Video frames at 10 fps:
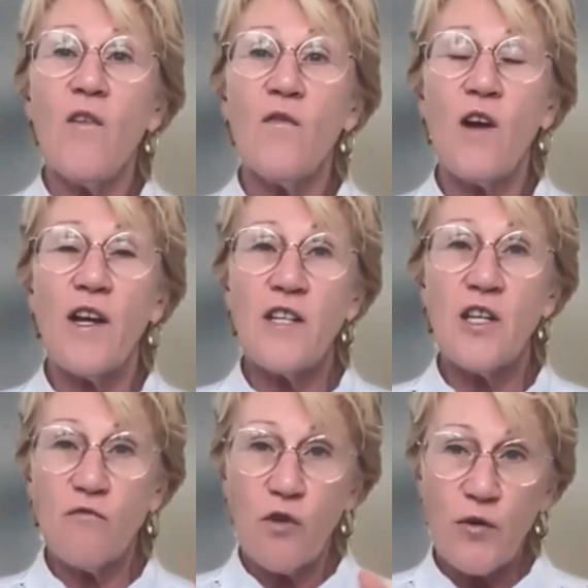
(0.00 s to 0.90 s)

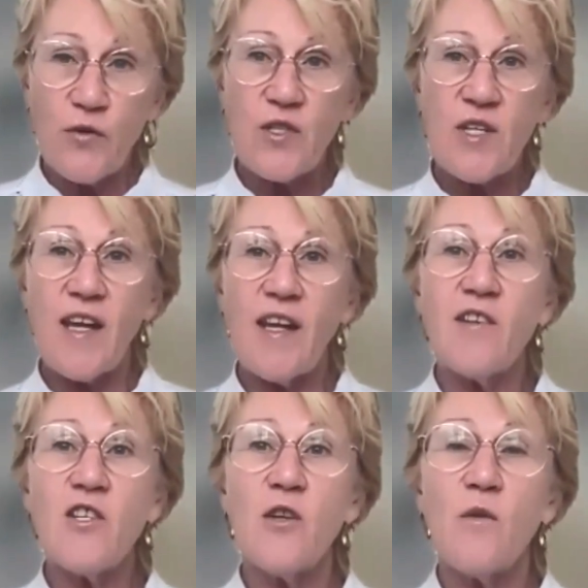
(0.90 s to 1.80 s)
finding routes
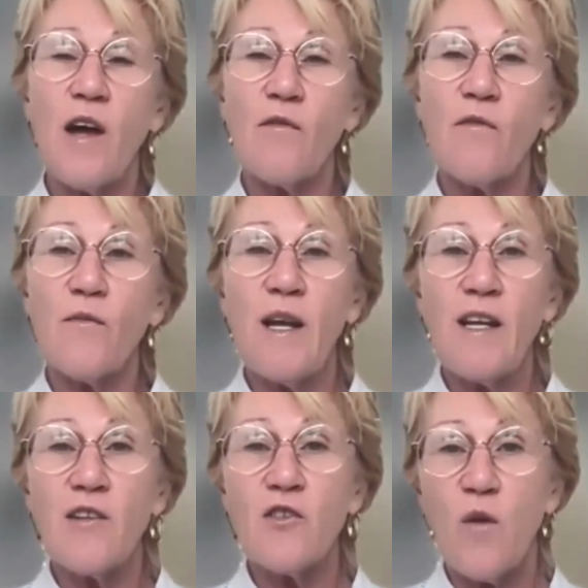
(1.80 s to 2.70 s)
into
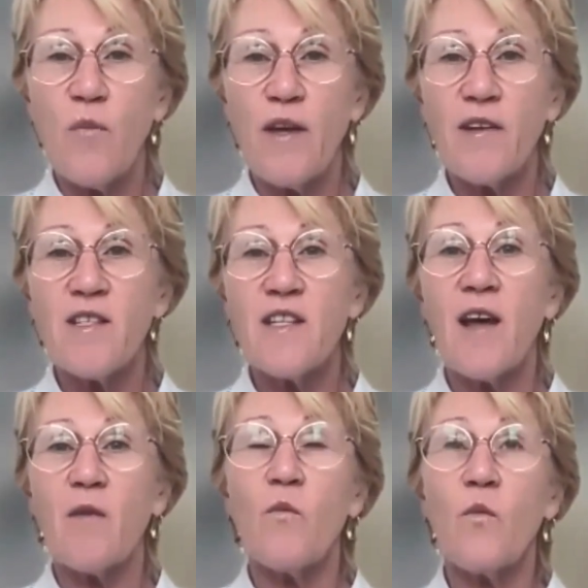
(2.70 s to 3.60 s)
unfamiliar topics
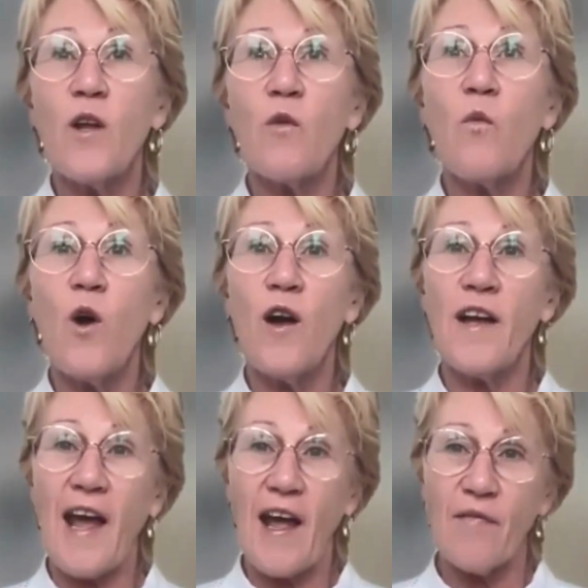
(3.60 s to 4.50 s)
that will work
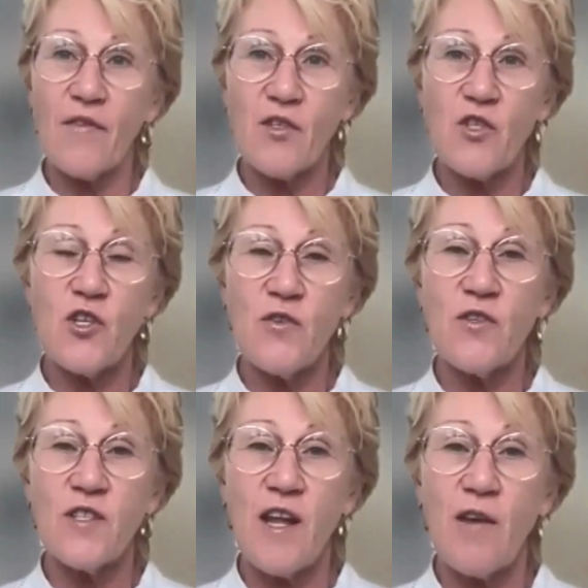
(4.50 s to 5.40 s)
at the
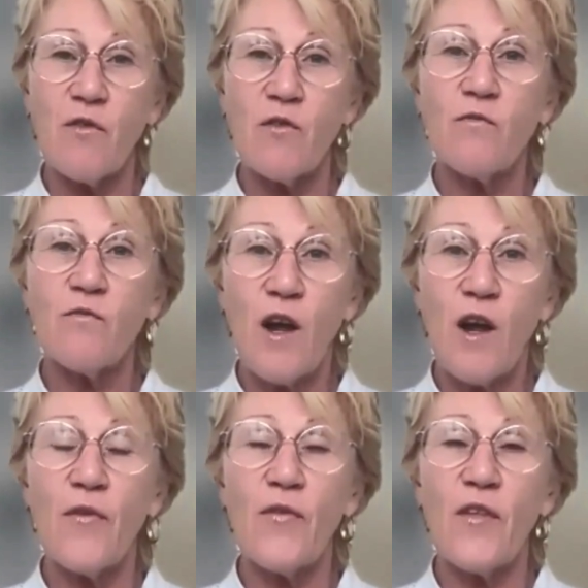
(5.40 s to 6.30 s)
student's level,
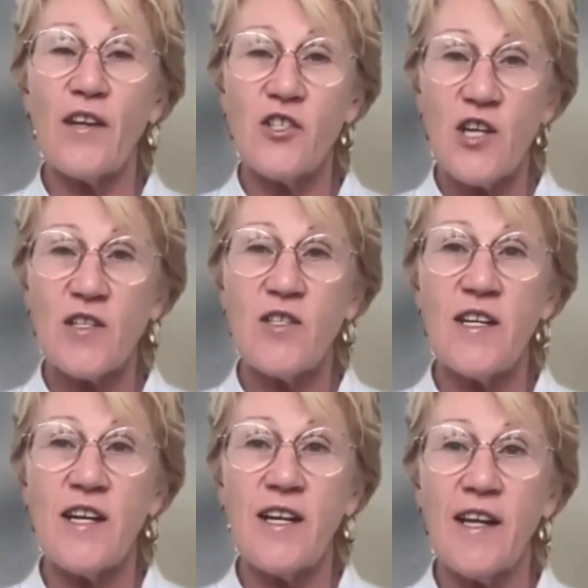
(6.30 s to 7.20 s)
rather than just
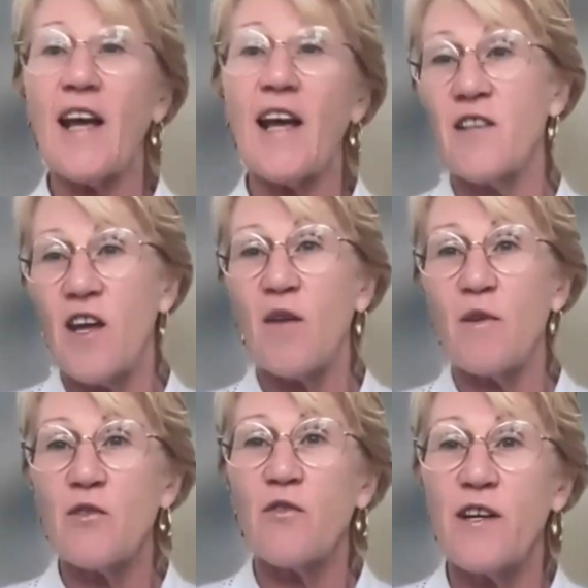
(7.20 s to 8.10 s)
dealing, as
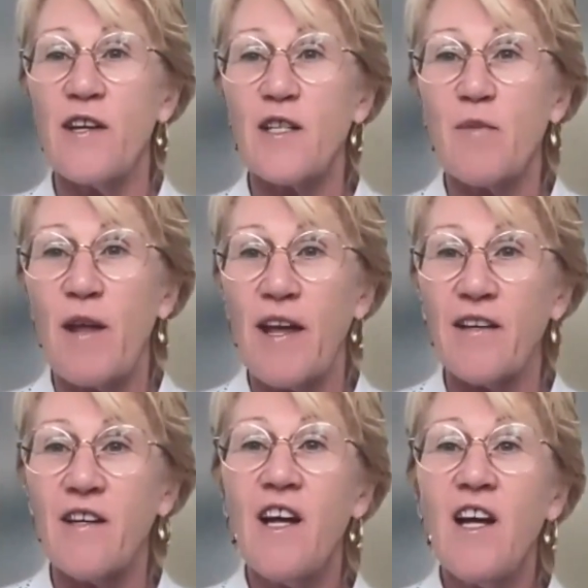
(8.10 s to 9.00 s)
Naomi's already
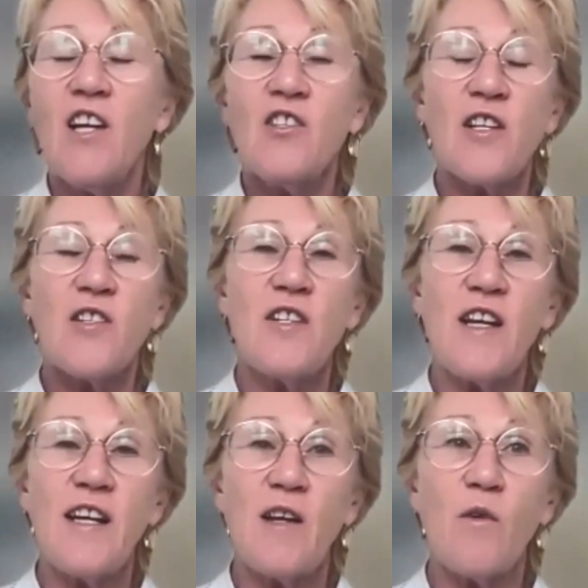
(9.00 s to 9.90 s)
explained, just
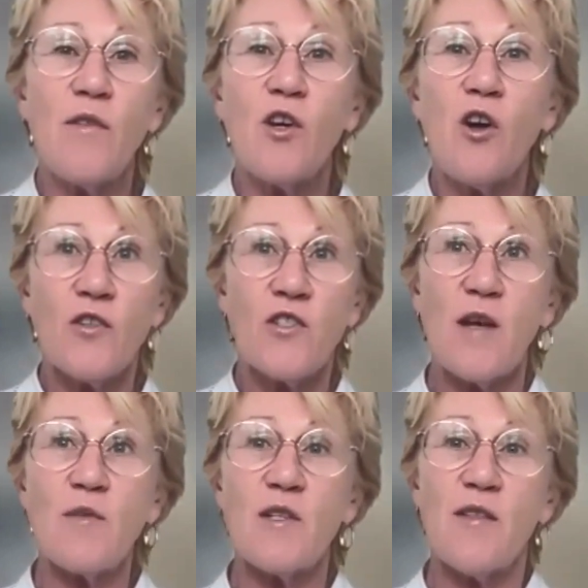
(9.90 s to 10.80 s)
dealing with
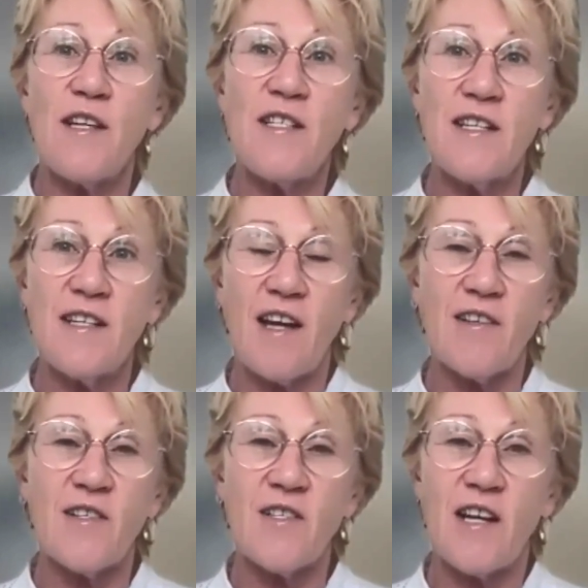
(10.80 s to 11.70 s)
concepts that they didn't
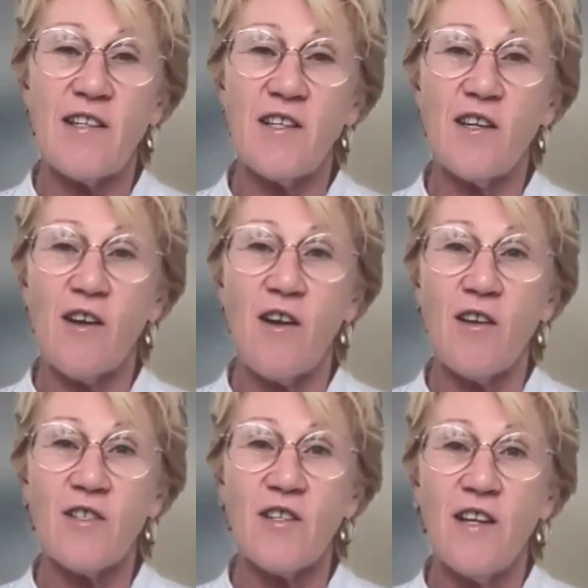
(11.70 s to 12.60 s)
understand in
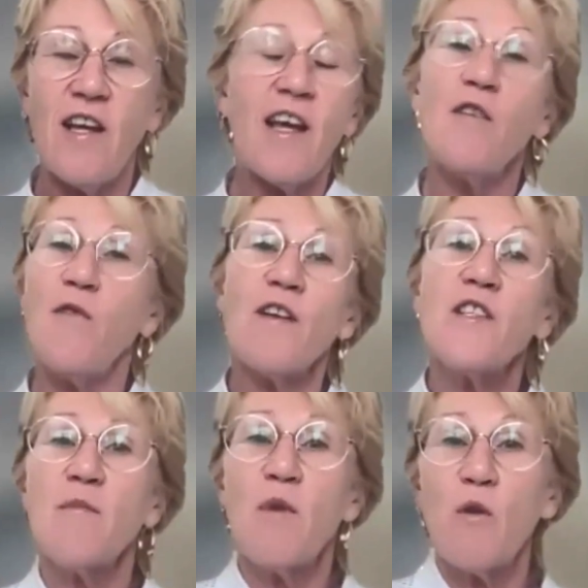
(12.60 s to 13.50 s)
class in a very
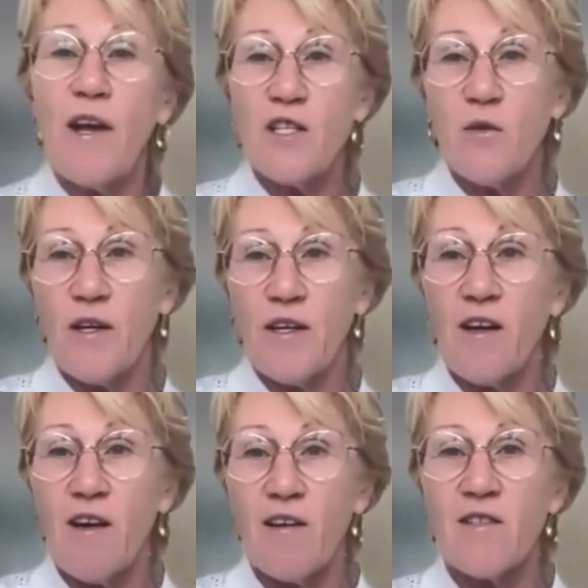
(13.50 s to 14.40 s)
similar way to in
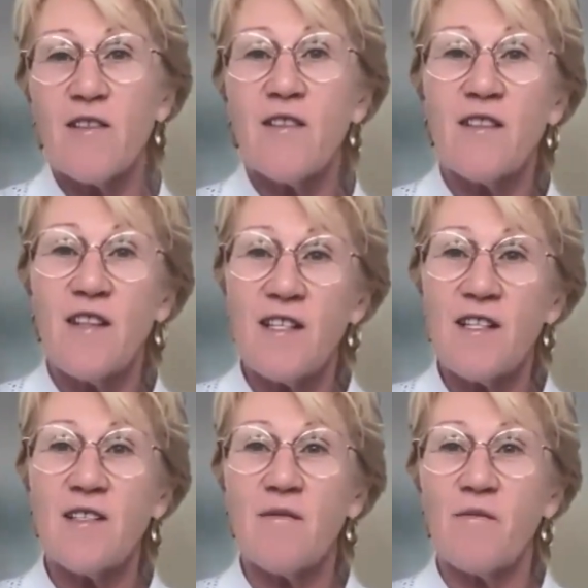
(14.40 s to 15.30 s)
class.
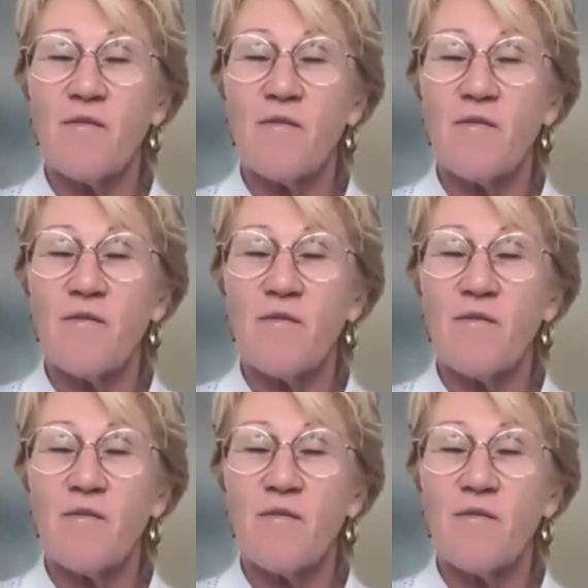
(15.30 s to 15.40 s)
This